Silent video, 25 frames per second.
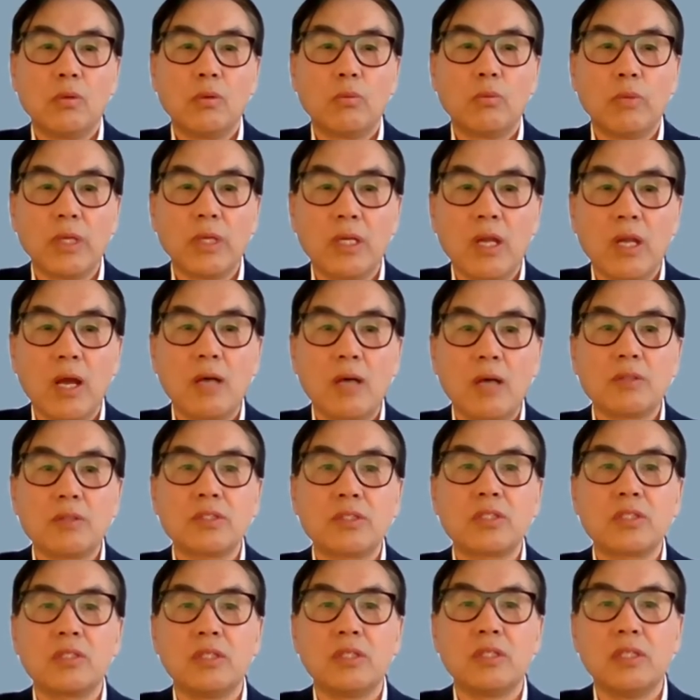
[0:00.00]
We
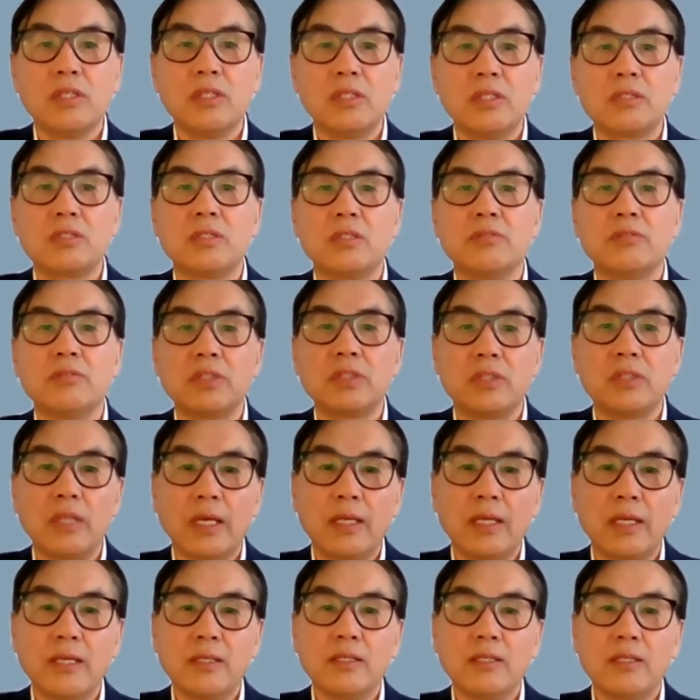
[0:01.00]
launched the initiative
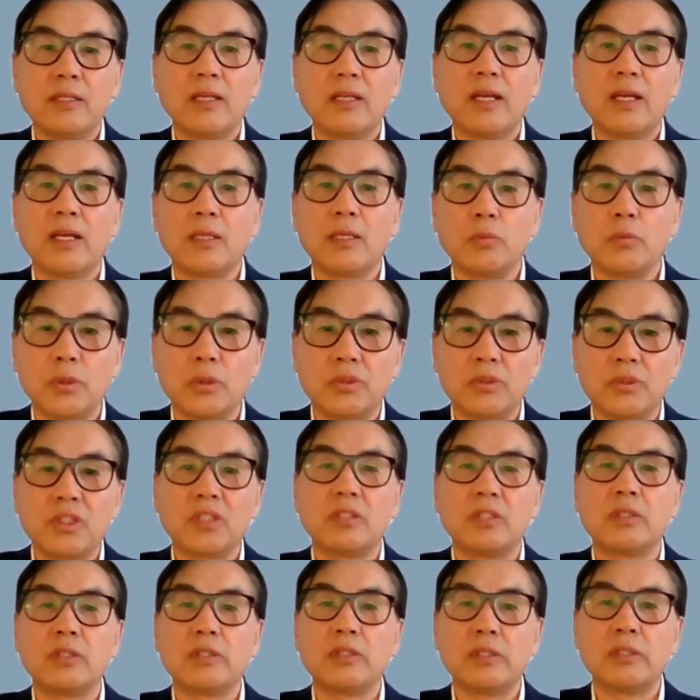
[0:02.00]
today and we'll
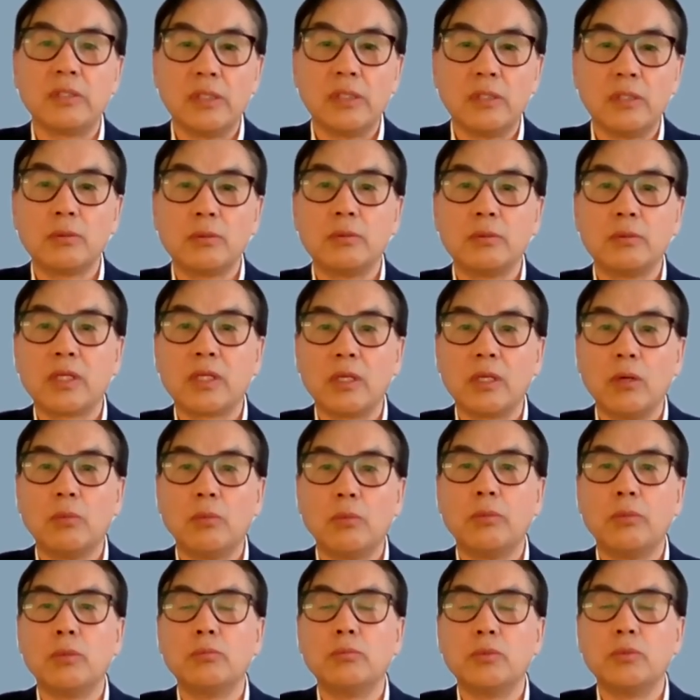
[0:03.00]
turn it into a
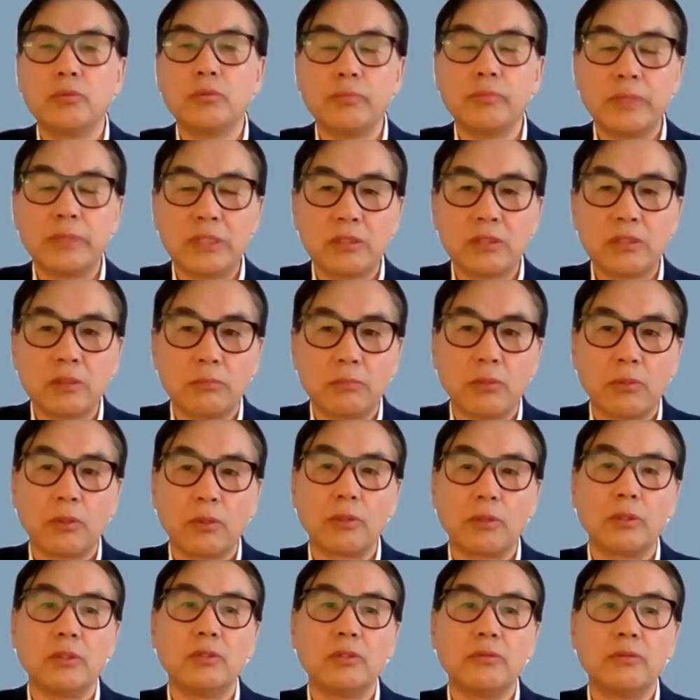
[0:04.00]
global movement
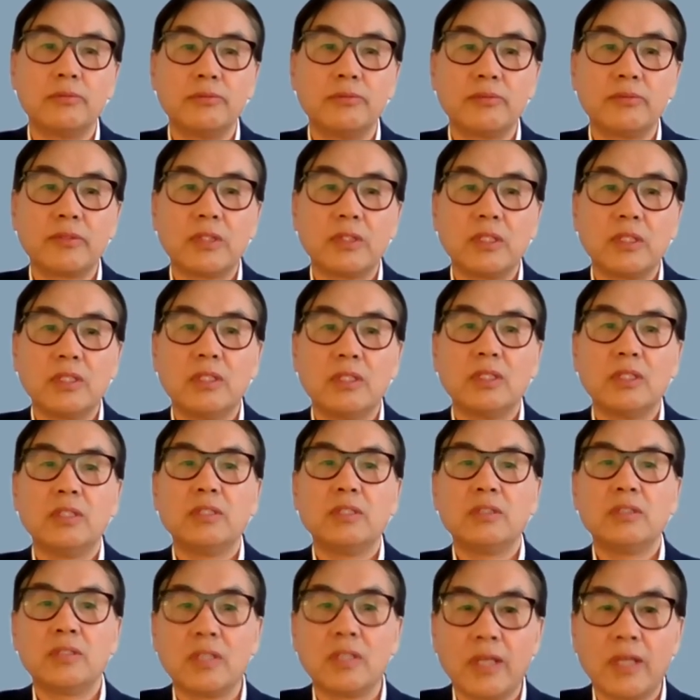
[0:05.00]
tomorrow.
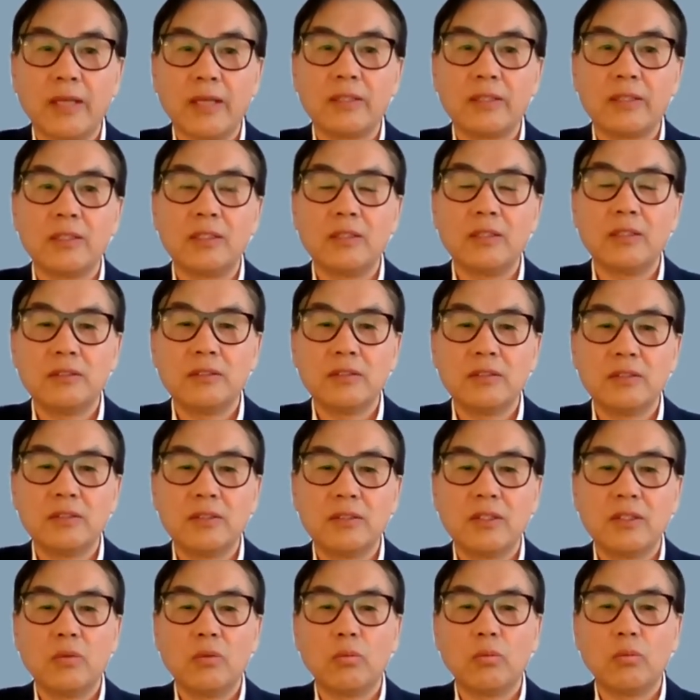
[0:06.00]
Together,
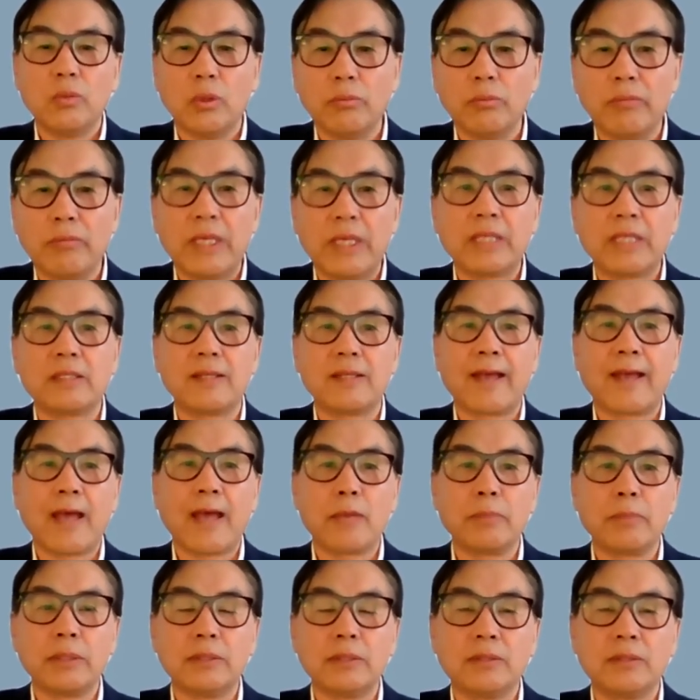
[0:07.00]
we'll make it
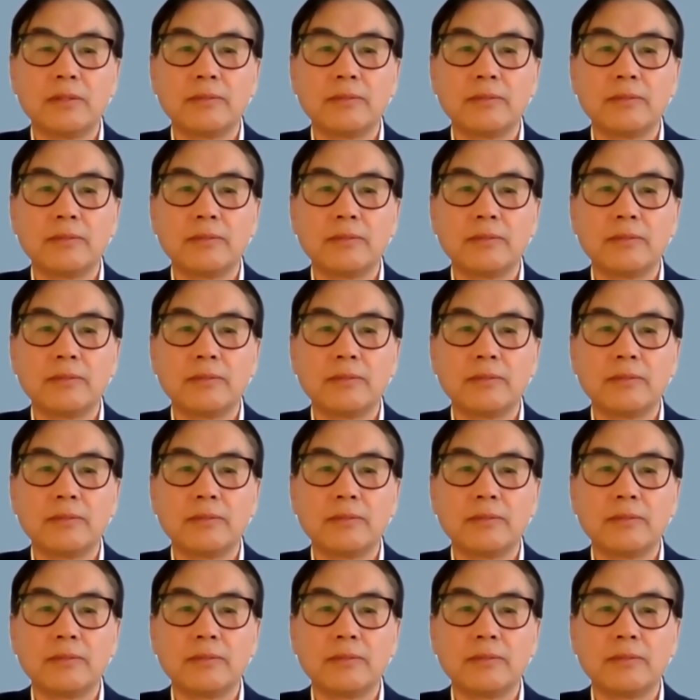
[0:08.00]
happen.